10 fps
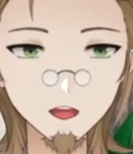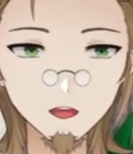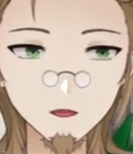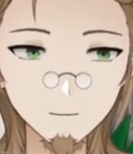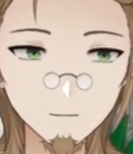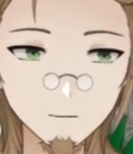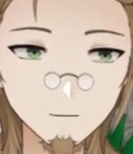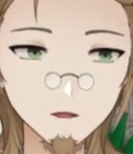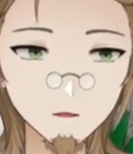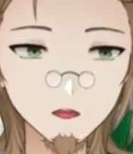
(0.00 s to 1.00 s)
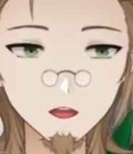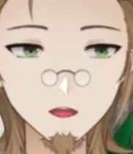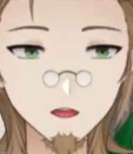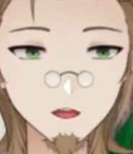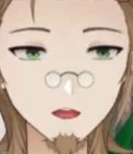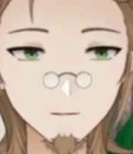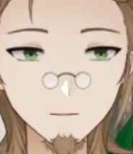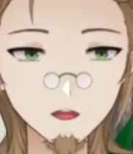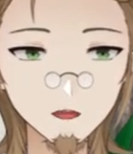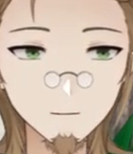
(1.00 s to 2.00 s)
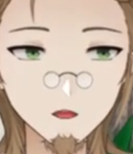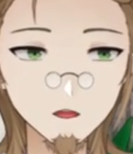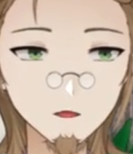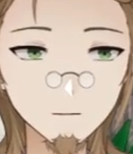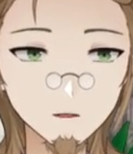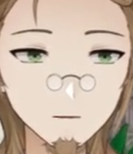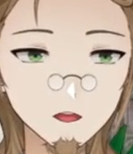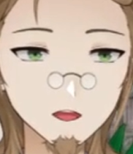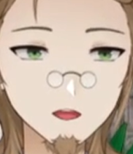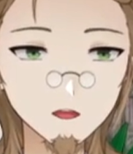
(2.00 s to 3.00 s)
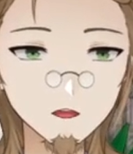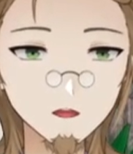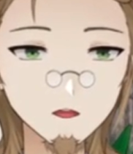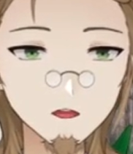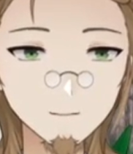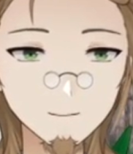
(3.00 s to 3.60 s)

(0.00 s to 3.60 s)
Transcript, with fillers: Uh, so I guess just at this point, look forward to